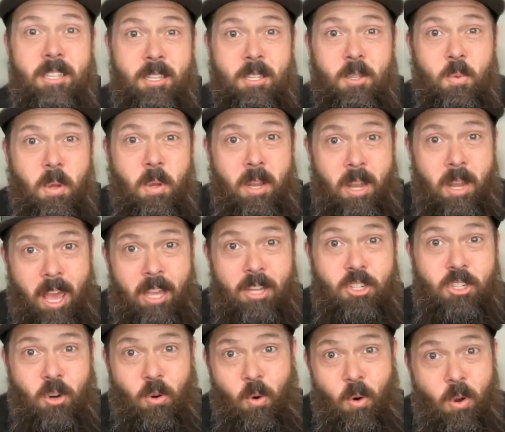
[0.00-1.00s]
This is what an
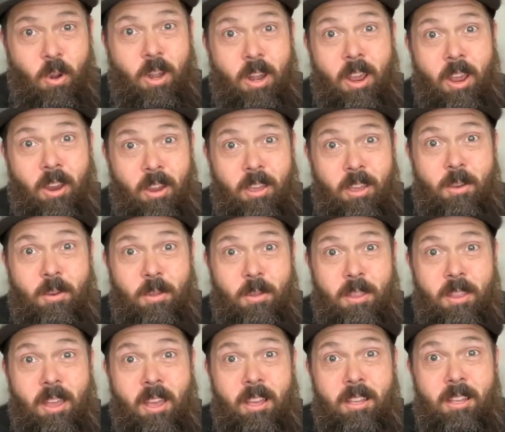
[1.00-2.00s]
extraordinary
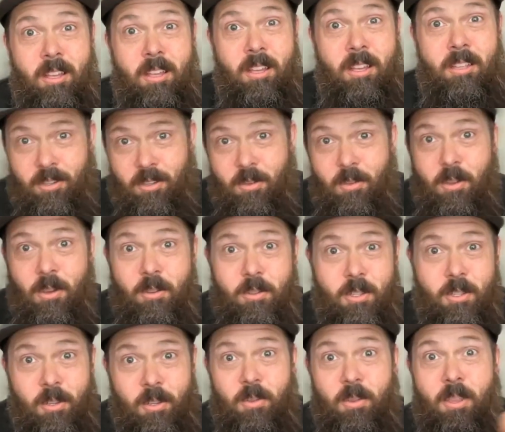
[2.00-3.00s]
youth does, and you do
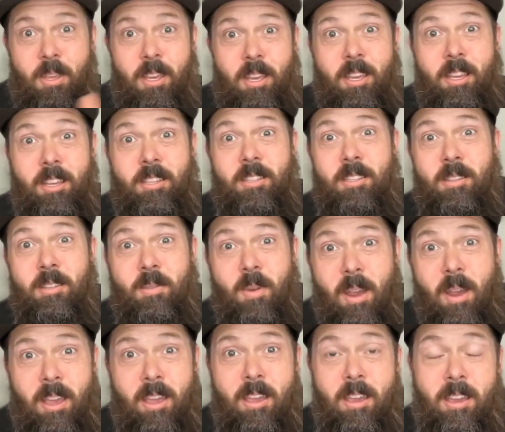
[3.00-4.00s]
those two things,
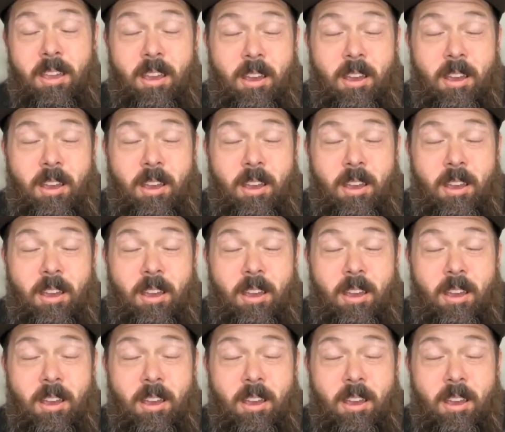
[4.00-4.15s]
right?